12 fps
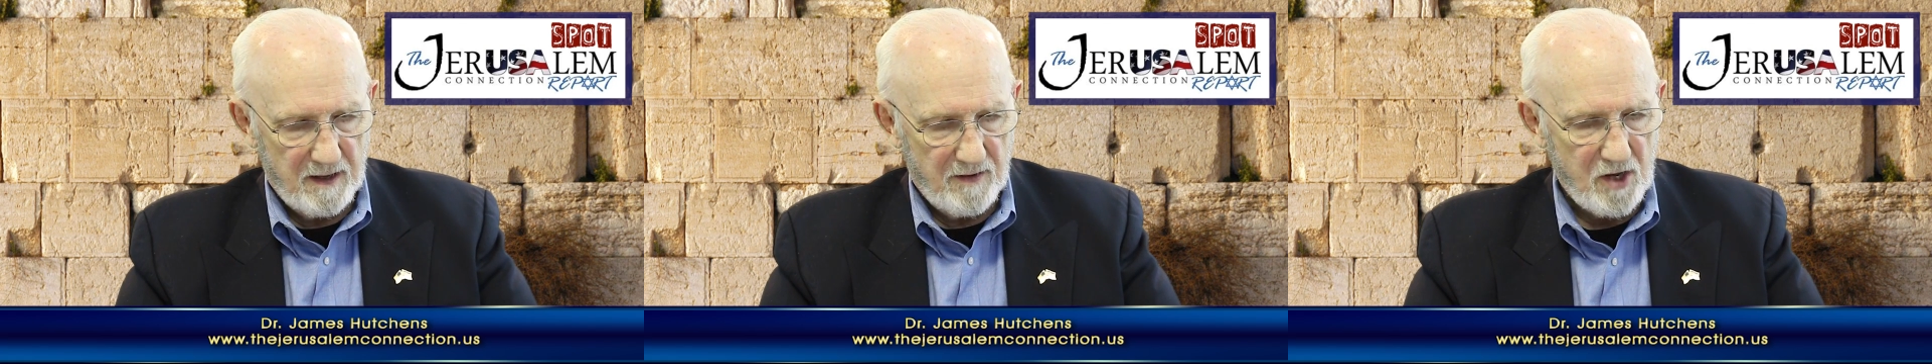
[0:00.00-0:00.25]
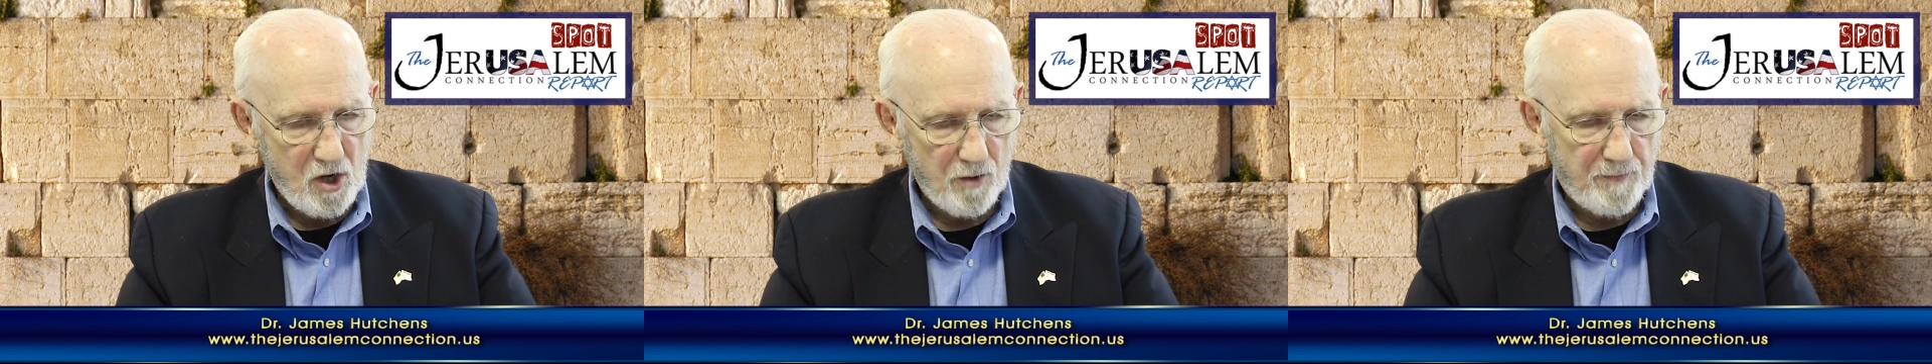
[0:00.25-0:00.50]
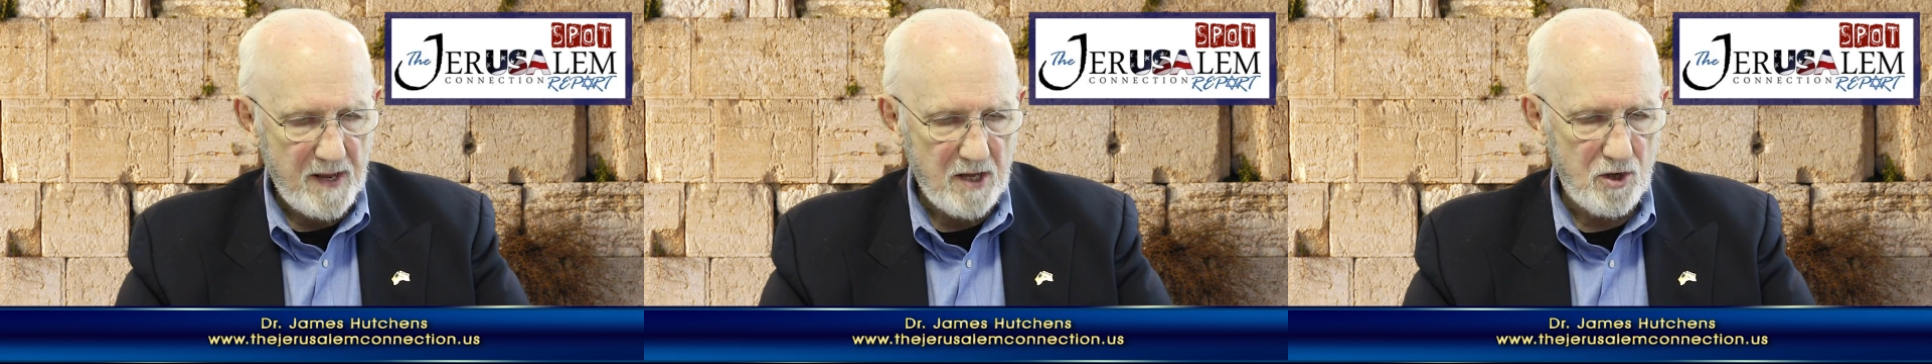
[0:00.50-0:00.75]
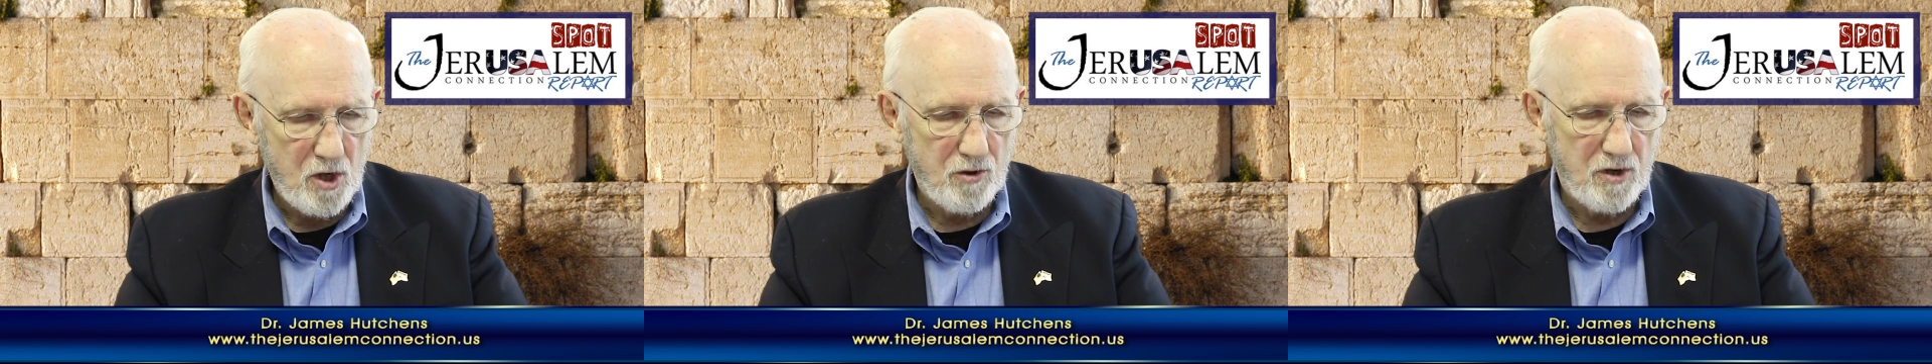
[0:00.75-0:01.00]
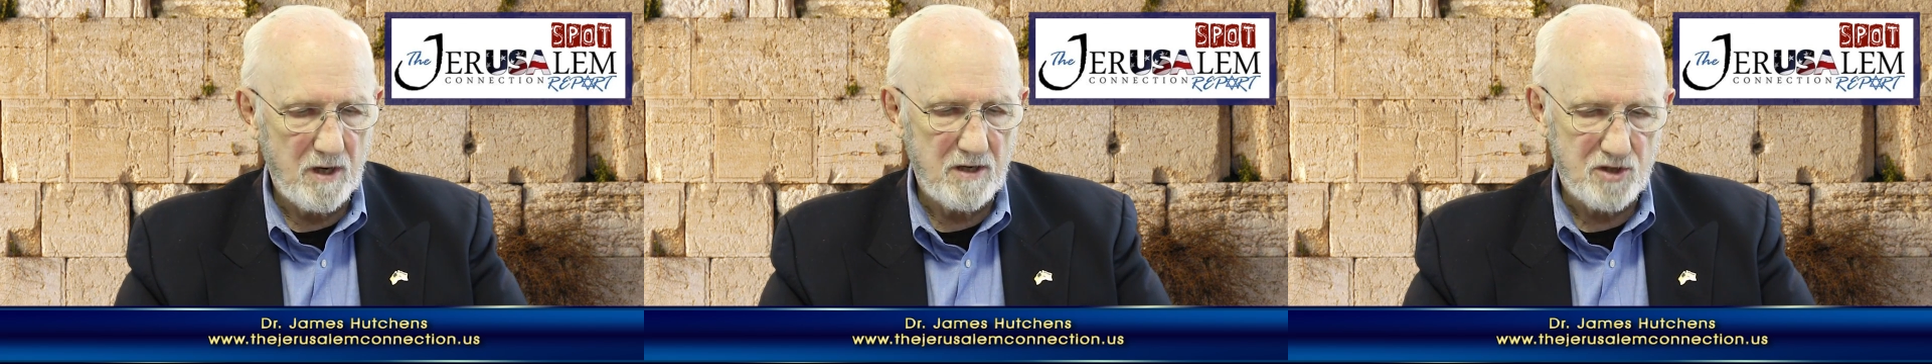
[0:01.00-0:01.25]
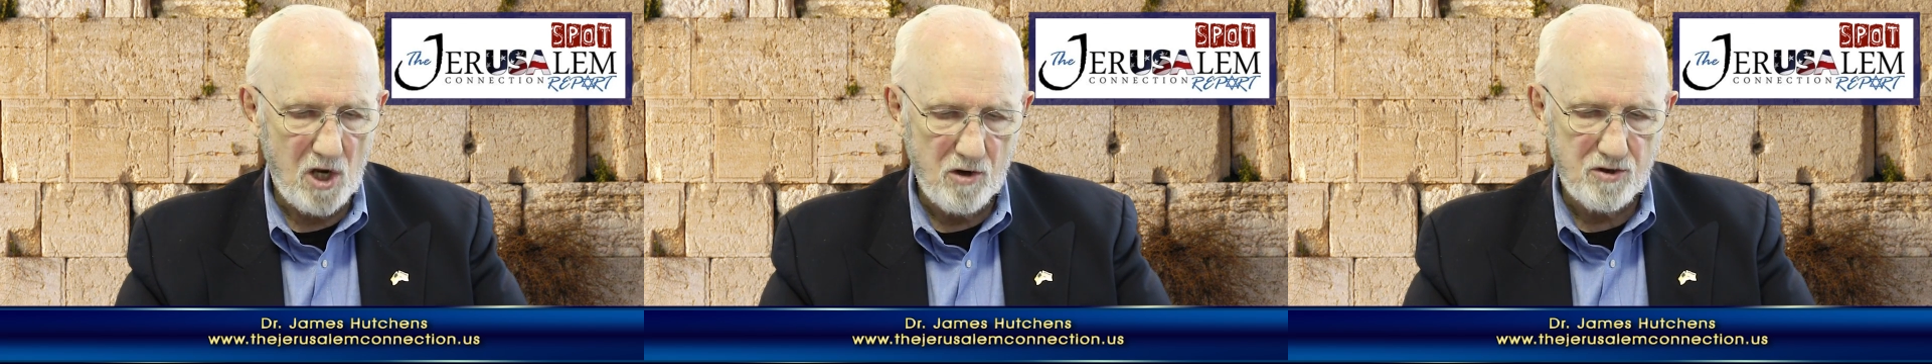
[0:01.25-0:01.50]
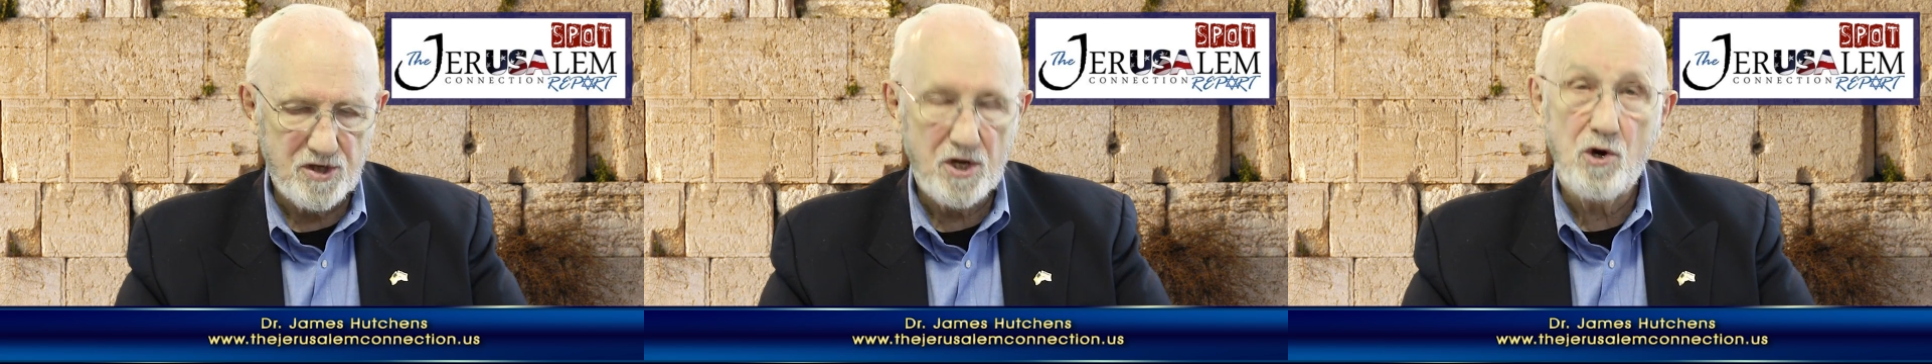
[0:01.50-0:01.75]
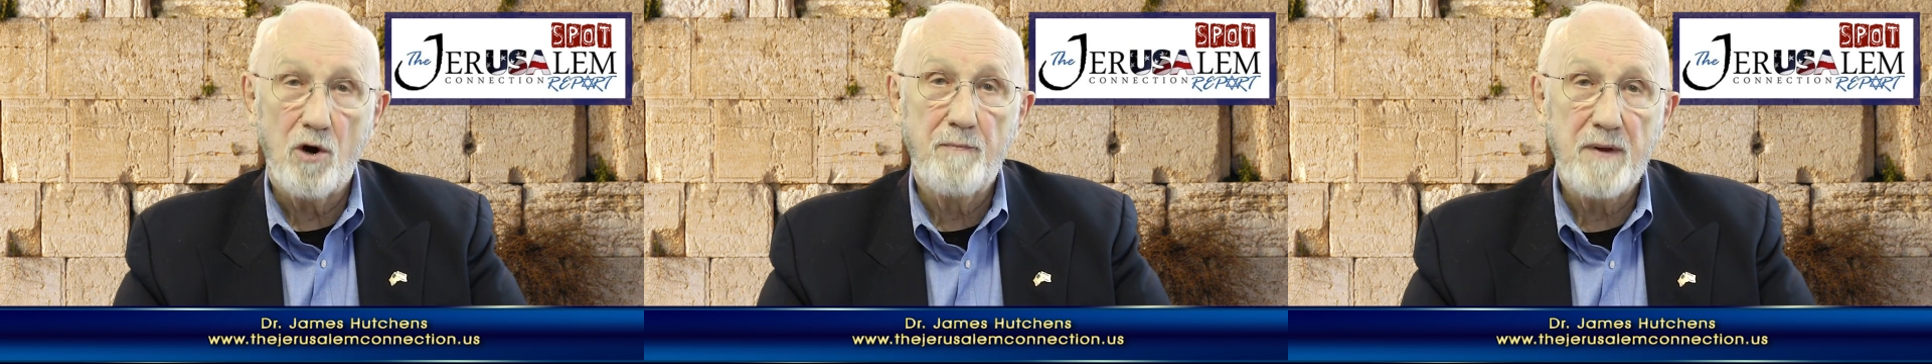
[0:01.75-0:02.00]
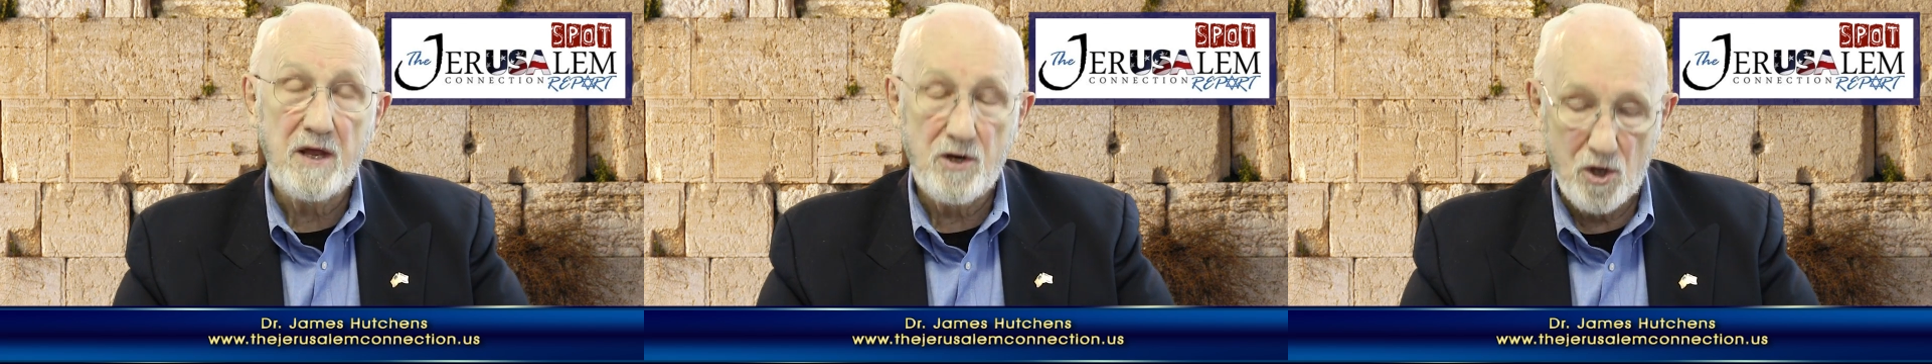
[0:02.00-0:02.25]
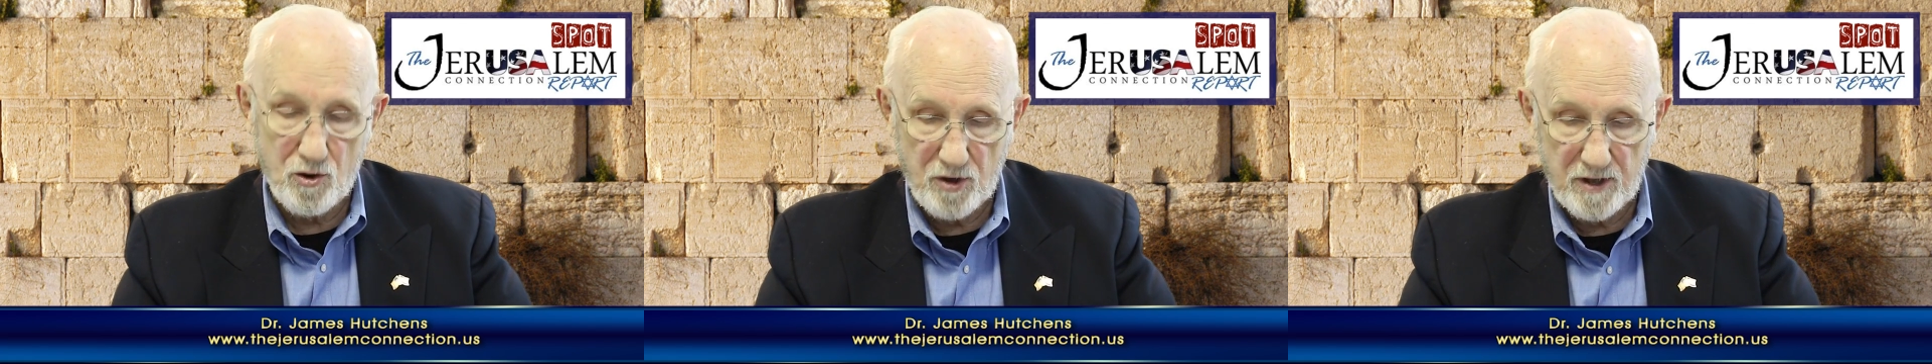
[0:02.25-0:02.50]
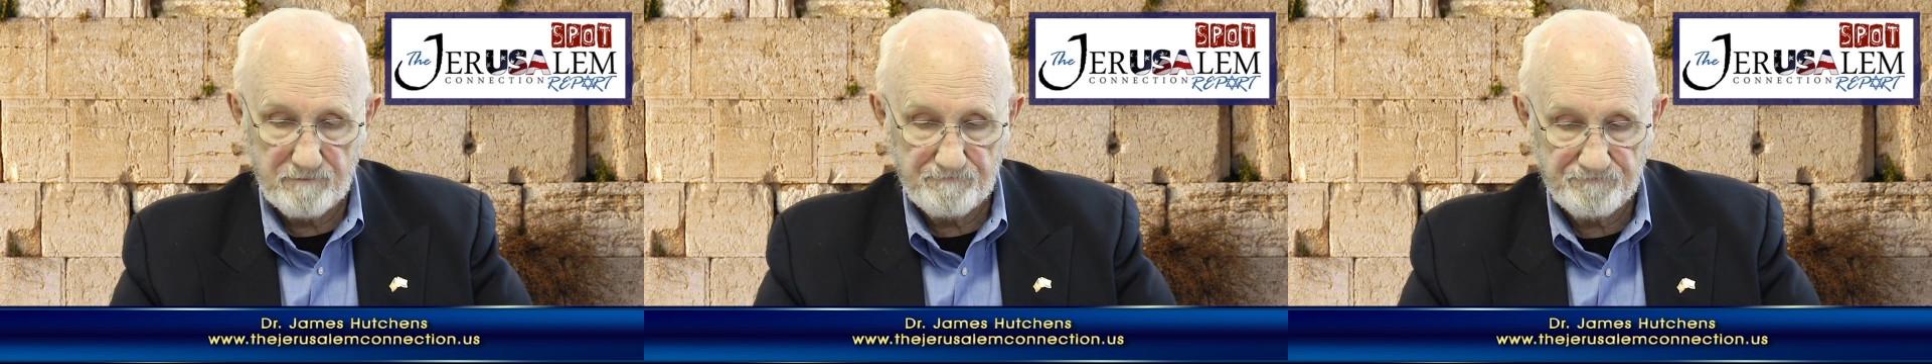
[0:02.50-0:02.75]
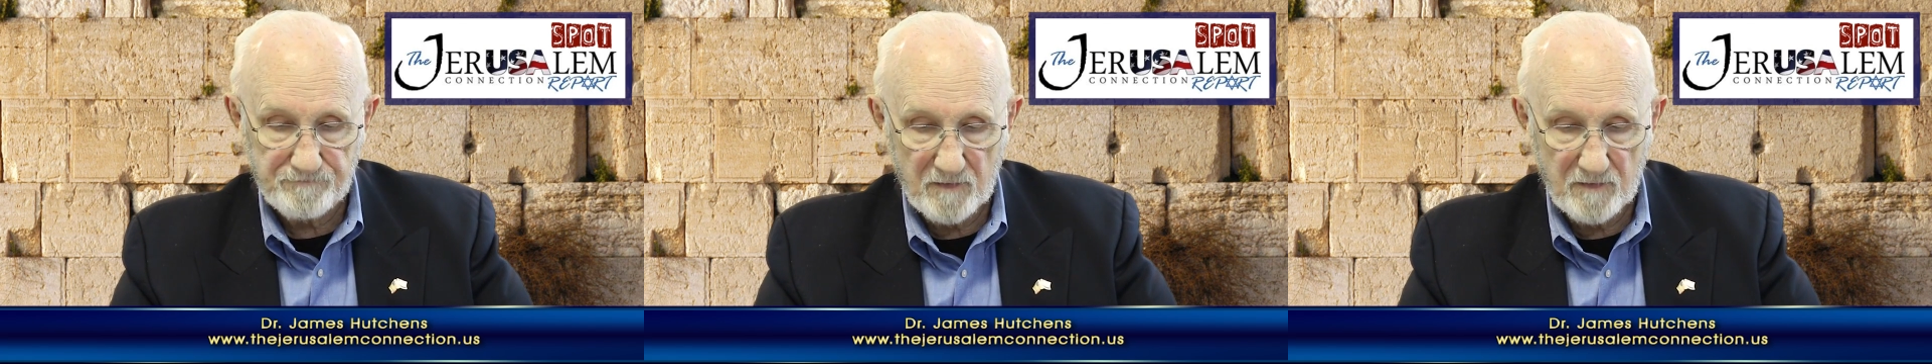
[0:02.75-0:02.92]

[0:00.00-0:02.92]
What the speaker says: European Union, as long as the European Union